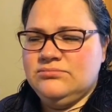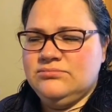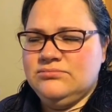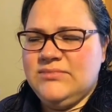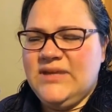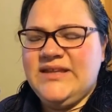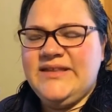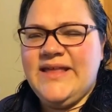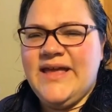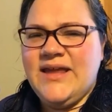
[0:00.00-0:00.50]

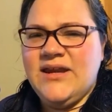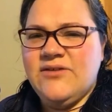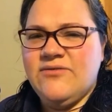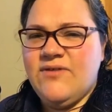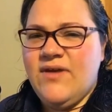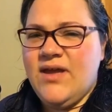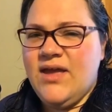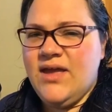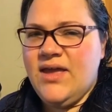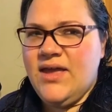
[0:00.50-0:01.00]
at the end of
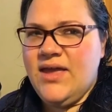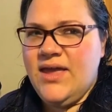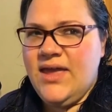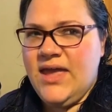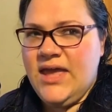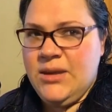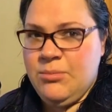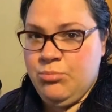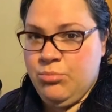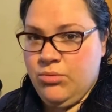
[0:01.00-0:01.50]

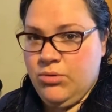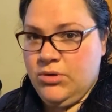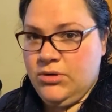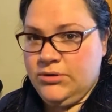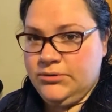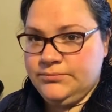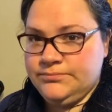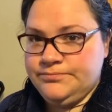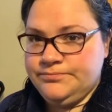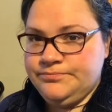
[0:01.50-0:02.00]

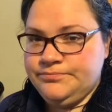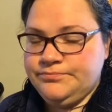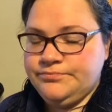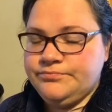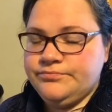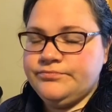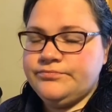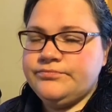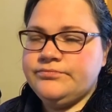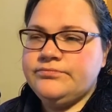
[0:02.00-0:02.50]
April.
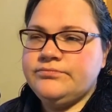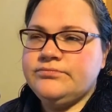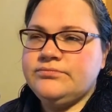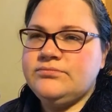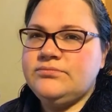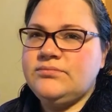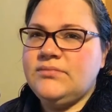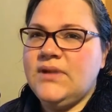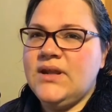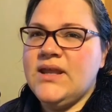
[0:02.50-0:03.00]

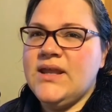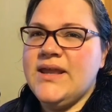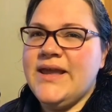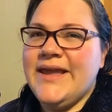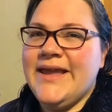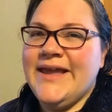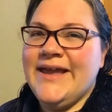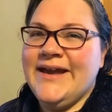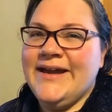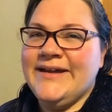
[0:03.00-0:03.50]

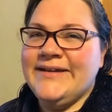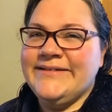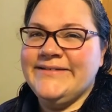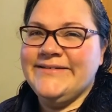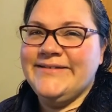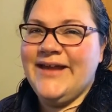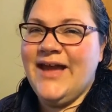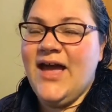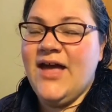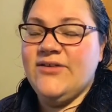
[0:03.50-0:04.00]
And
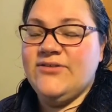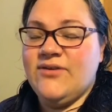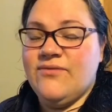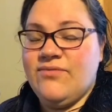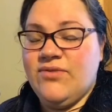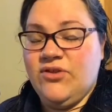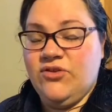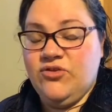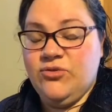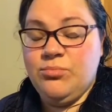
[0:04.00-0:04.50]
as of
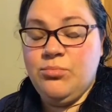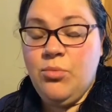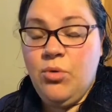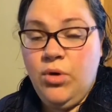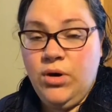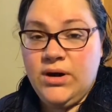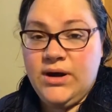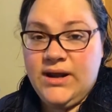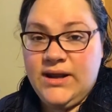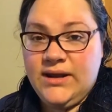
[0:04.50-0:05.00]
this
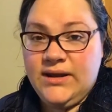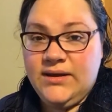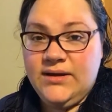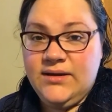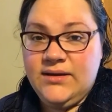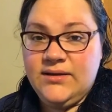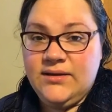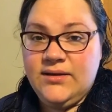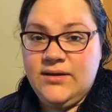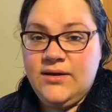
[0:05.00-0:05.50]
morning,
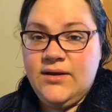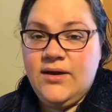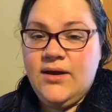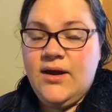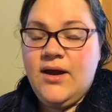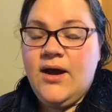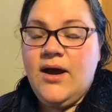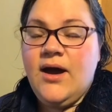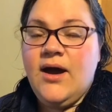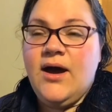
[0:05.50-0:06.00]

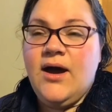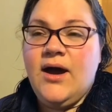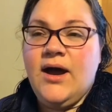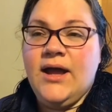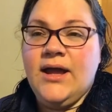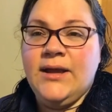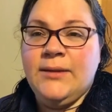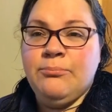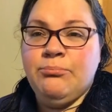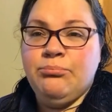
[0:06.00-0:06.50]

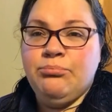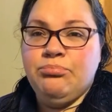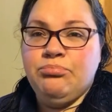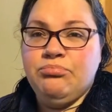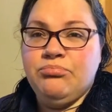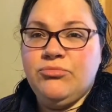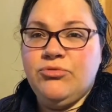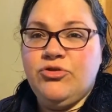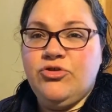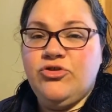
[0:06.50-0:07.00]
I'm
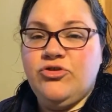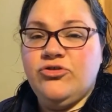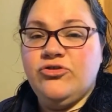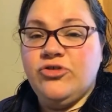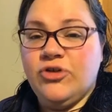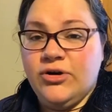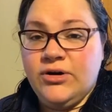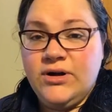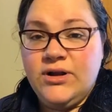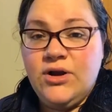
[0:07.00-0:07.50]

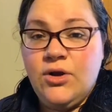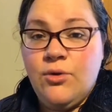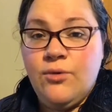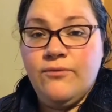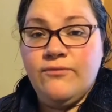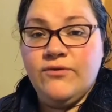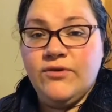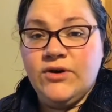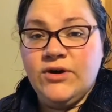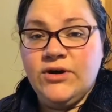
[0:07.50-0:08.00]
starting
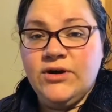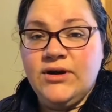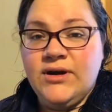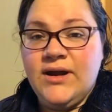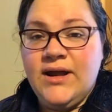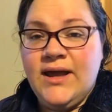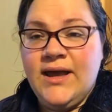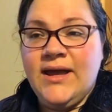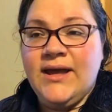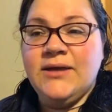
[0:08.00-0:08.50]
over
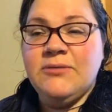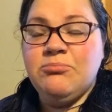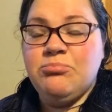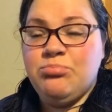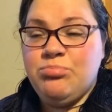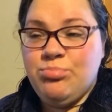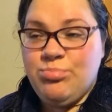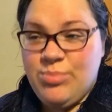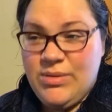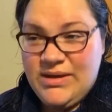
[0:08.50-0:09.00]
at
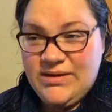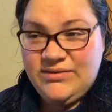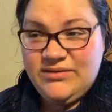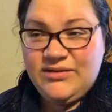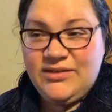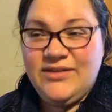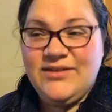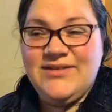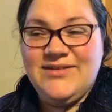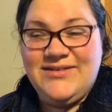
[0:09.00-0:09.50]

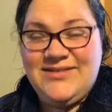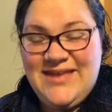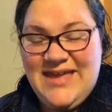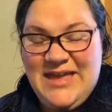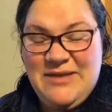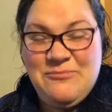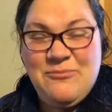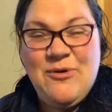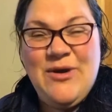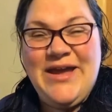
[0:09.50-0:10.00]
basically the
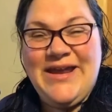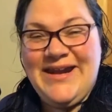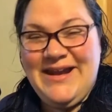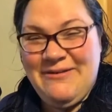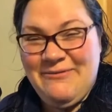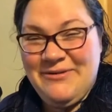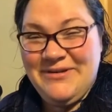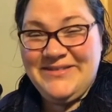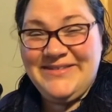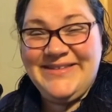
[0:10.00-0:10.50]
same weight I
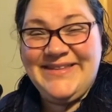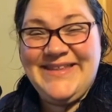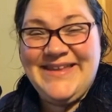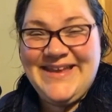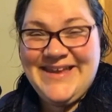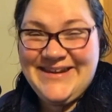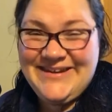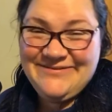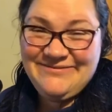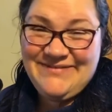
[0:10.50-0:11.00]
was at the
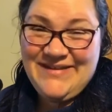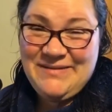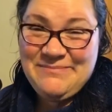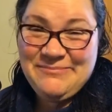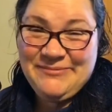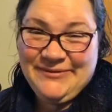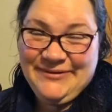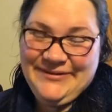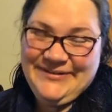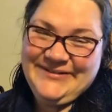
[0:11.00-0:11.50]
end of
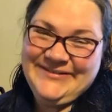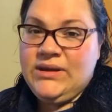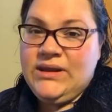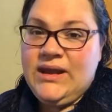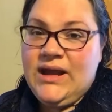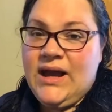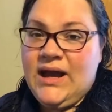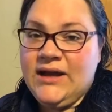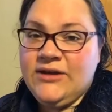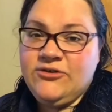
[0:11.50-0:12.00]
April.
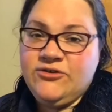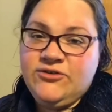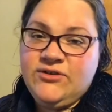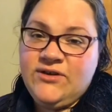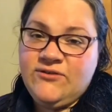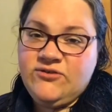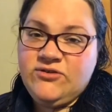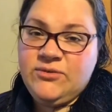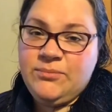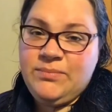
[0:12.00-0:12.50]
I just
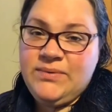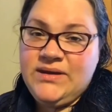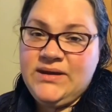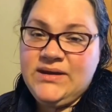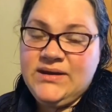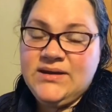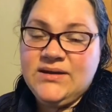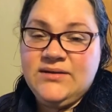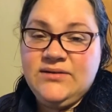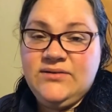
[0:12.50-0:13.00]
have to be
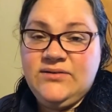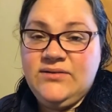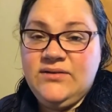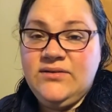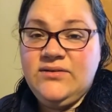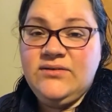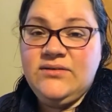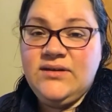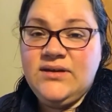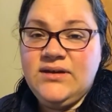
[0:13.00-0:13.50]

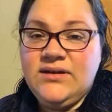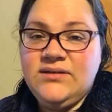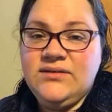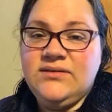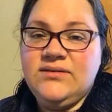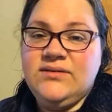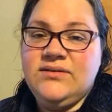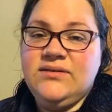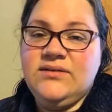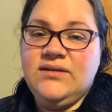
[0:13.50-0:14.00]

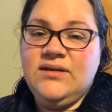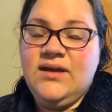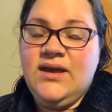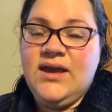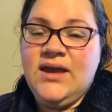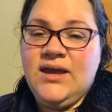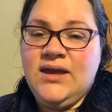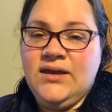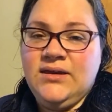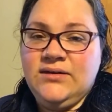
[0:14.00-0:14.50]
consistent,
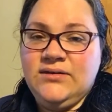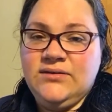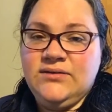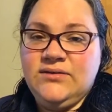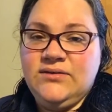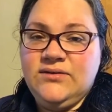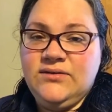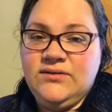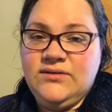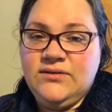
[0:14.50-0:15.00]
and
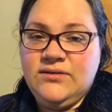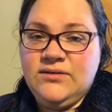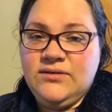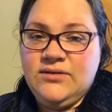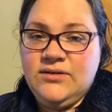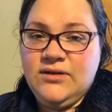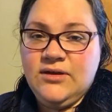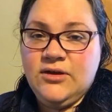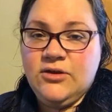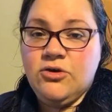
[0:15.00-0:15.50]

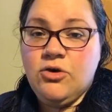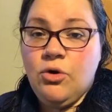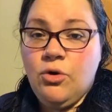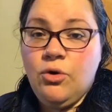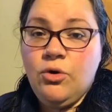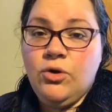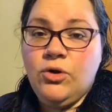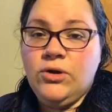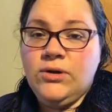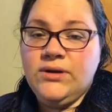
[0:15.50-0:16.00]
the
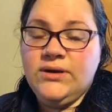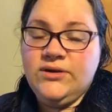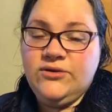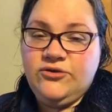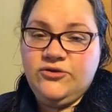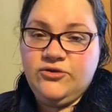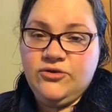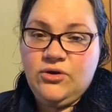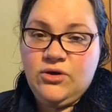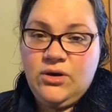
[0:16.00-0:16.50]
goal
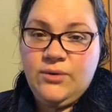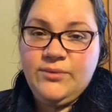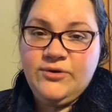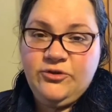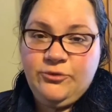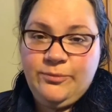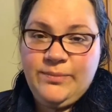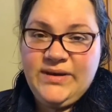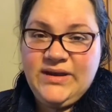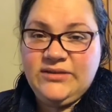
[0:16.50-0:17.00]
is to
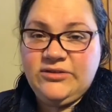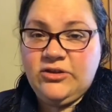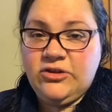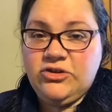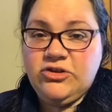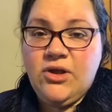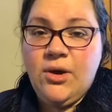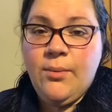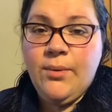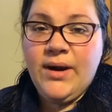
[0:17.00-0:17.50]
always be at the
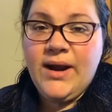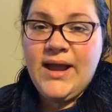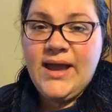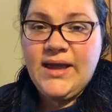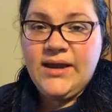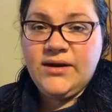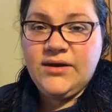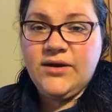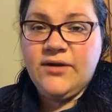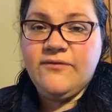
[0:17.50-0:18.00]
lower
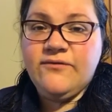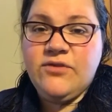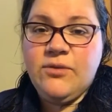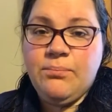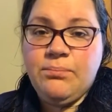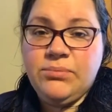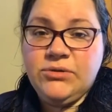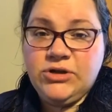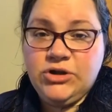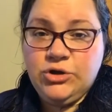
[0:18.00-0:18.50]
end of the
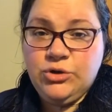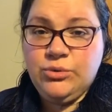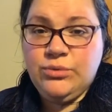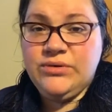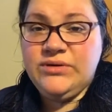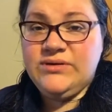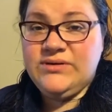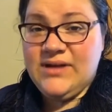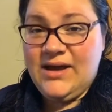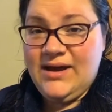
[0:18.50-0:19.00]
blue
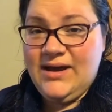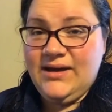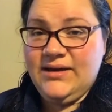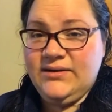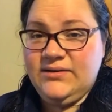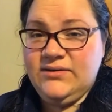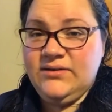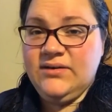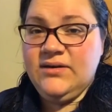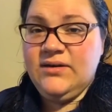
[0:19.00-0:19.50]

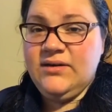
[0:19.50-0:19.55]
dot